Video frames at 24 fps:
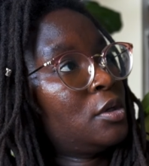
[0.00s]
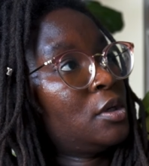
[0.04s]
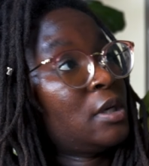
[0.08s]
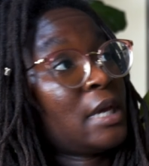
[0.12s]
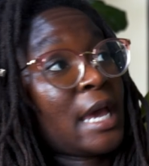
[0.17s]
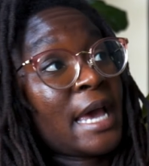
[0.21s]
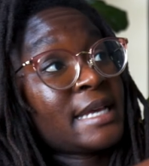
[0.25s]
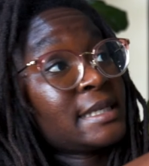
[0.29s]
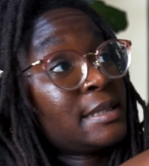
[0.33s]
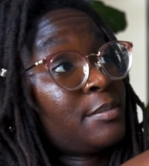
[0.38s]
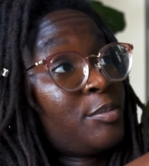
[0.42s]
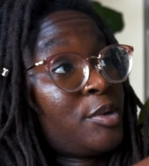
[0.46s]
it
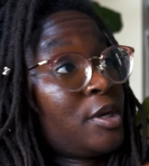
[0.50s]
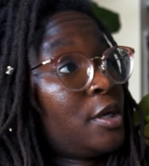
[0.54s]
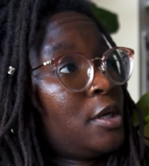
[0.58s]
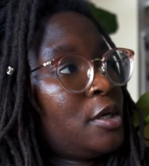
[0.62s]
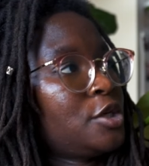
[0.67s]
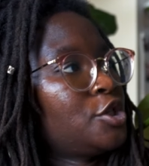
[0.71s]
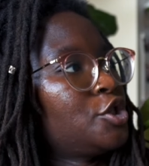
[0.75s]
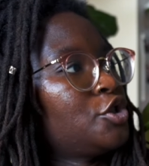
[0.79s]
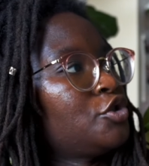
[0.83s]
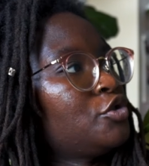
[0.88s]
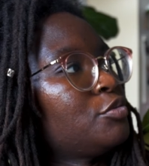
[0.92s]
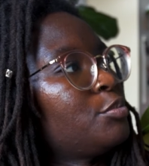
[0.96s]
hasn't been an
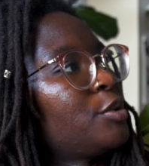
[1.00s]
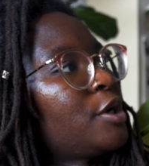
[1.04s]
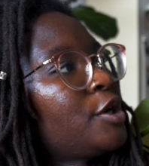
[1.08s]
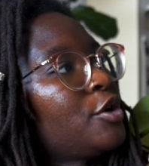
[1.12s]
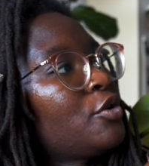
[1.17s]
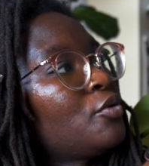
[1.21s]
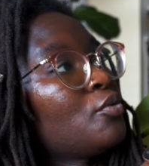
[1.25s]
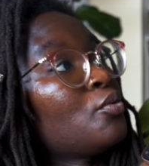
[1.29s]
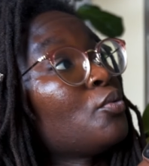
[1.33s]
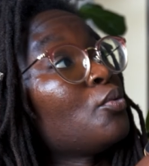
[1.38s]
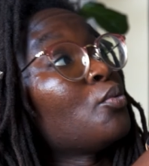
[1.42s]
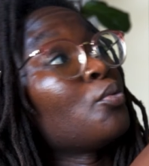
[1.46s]
issue, but I
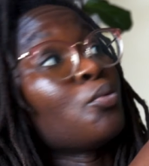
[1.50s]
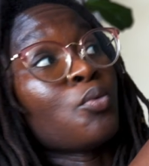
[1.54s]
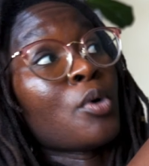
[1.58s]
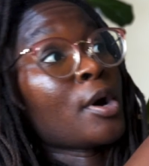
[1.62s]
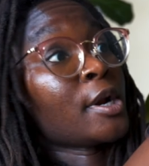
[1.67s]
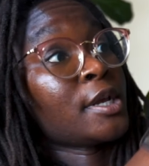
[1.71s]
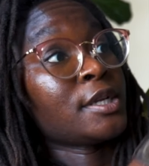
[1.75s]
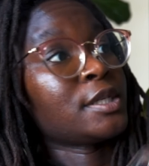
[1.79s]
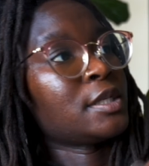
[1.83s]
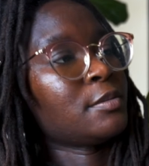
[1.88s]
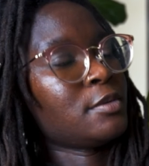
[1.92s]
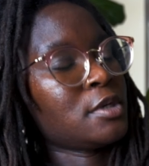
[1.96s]
don't
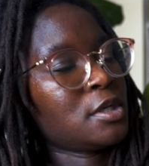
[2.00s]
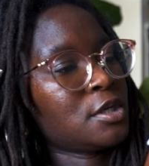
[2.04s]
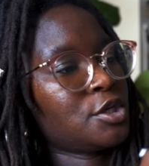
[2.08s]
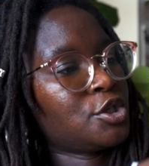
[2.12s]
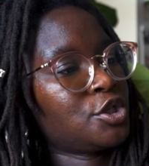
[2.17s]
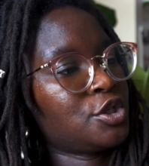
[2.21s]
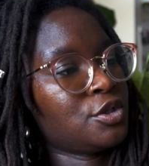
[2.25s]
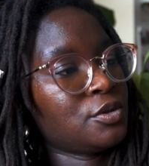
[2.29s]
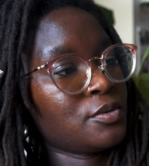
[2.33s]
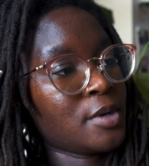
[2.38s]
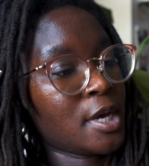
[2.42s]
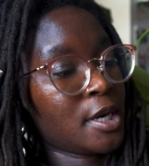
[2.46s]
want it to be an
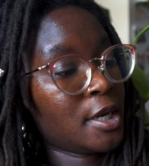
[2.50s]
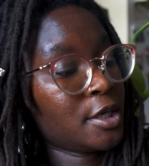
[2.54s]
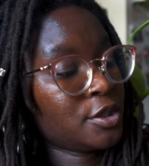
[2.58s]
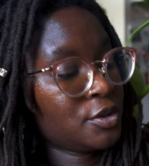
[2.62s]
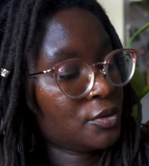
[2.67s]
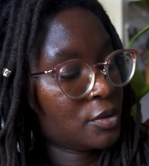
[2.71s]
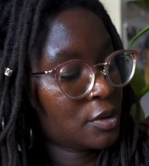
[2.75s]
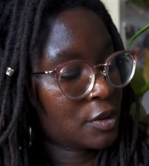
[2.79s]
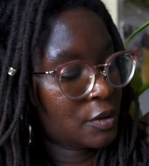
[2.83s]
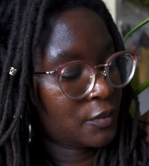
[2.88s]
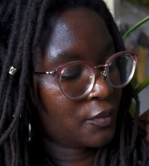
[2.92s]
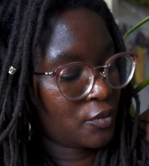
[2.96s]
issue. And I
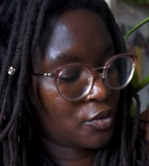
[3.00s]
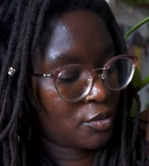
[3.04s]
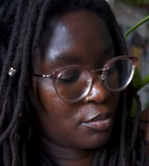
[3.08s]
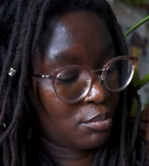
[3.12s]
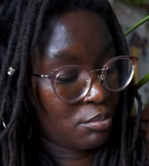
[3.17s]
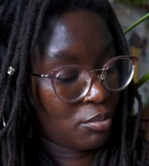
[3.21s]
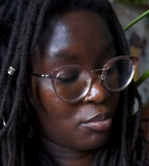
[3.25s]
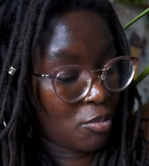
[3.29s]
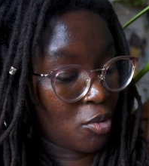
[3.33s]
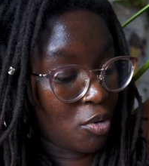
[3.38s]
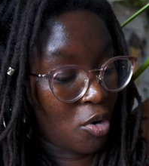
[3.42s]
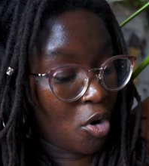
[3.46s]
do this for
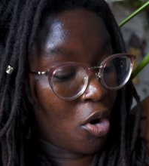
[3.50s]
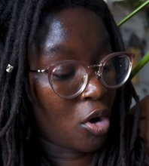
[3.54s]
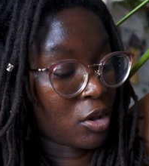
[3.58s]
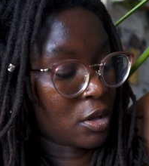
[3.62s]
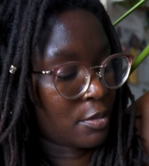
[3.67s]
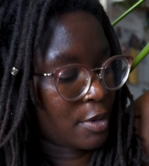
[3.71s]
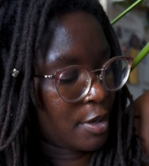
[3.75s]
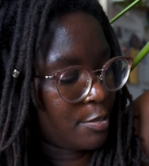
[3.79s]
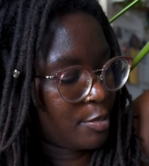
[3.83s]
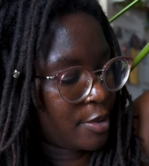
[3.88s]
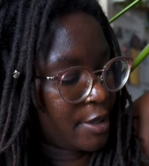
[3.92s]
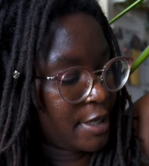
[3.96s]
all
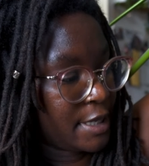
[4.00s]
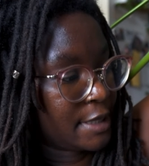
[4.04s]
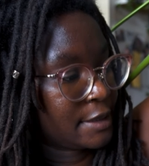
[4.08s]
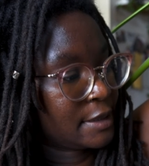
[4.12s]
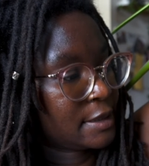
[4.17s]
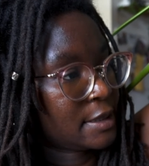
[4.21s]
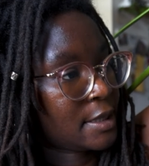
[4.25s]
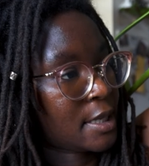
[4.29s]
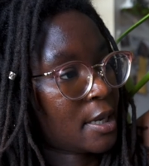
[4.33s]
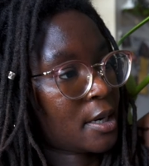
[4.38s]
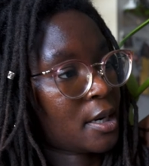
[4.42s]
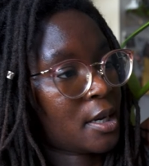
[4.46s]
of my
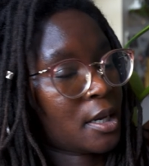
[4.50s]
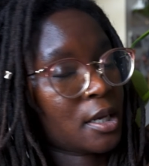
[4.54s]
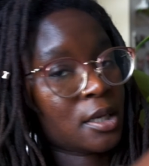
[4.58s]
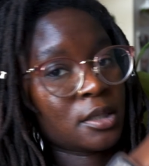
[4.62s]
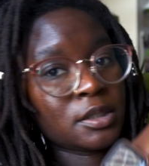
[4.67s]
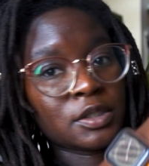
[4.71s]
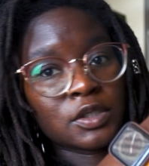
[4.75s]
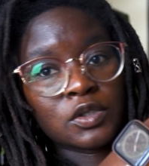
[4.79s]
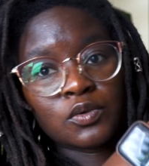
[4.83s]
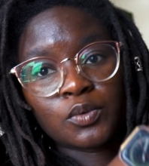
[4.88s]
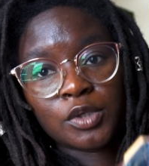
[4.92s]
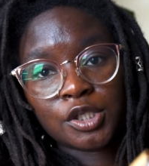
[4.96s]
plants that I
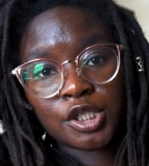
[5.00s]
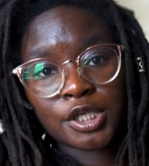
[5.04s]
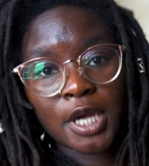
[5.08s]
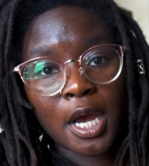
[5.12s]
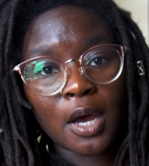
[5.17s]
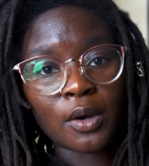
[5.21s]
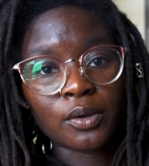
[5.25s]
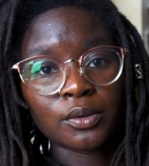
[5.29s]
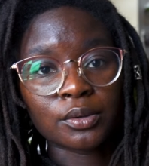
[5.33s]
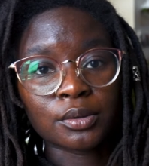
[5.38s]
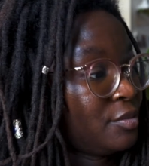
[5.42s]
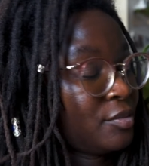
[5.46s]
switch
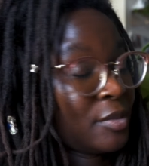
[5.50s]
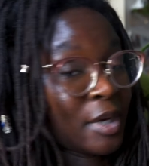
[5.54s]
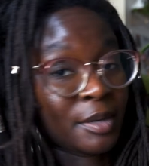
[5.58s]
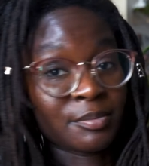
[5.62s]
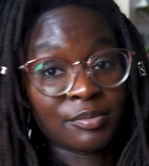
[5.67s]
out.